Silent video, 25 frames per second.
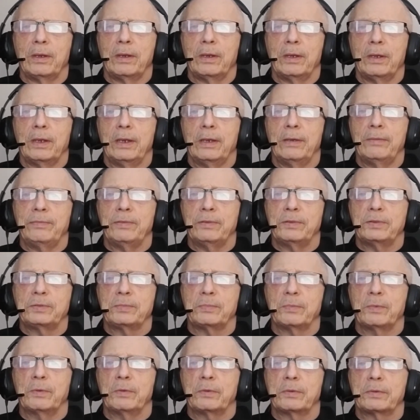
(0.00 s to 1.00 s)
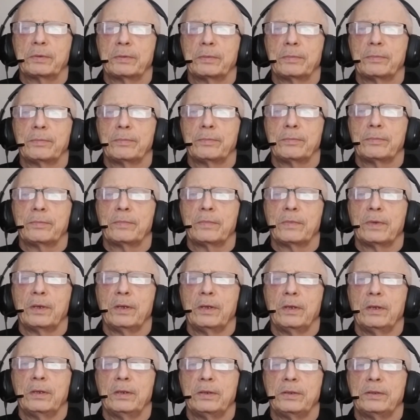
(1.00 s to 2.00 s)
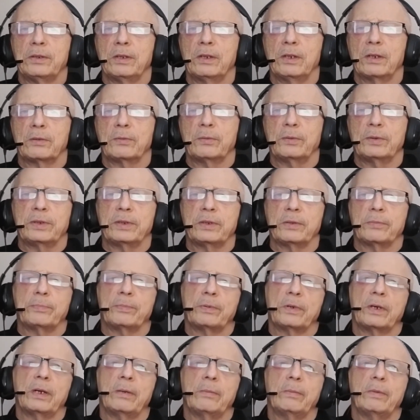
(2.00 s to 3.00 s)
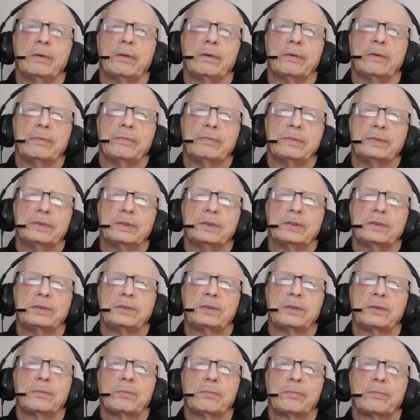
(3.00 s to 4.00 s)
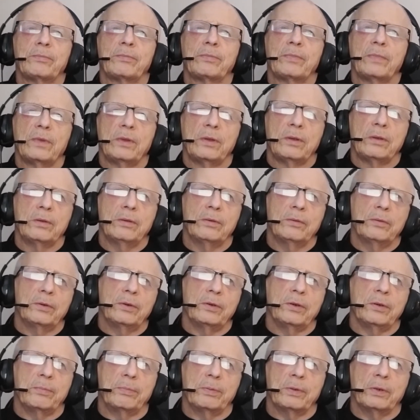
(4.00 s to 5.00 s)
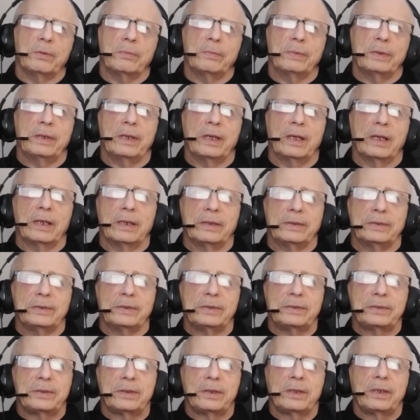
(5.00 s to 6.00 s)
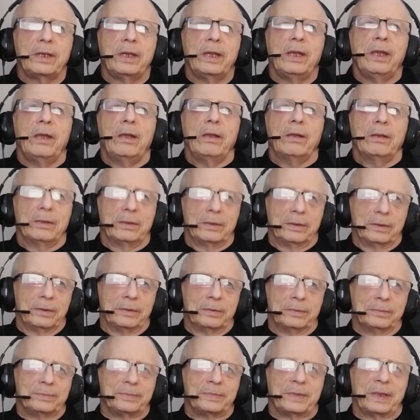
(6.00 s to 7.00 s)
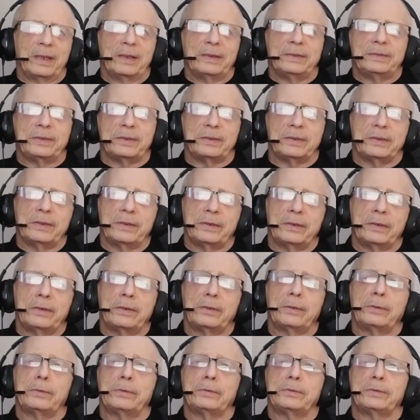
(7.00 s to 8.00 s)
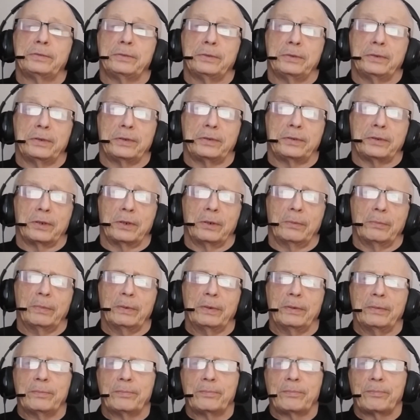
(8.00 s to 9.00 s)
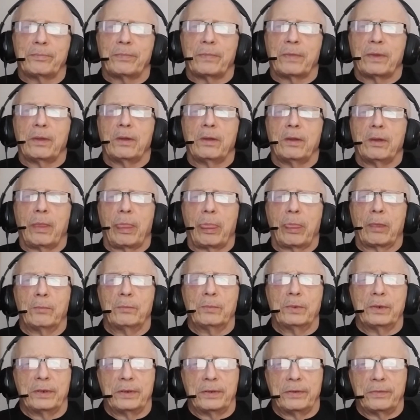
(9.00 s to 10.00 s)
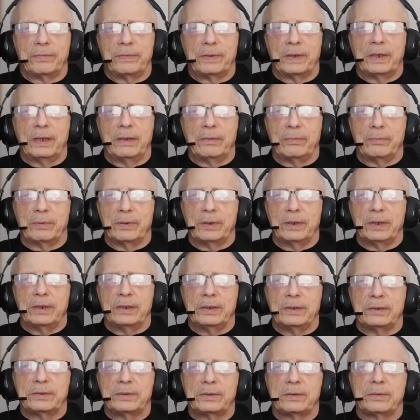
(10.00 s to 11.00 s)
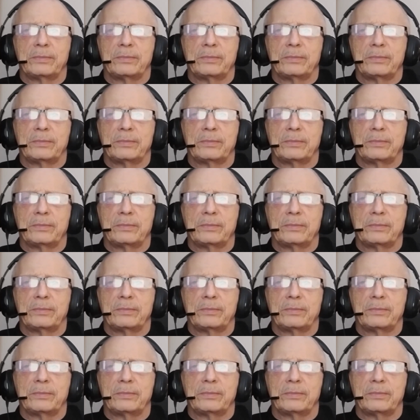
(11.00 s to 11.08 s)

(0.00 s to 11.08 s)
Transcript: If you smoke, talk with your primary physician or your pulmonologist and to determine one of the 5 ways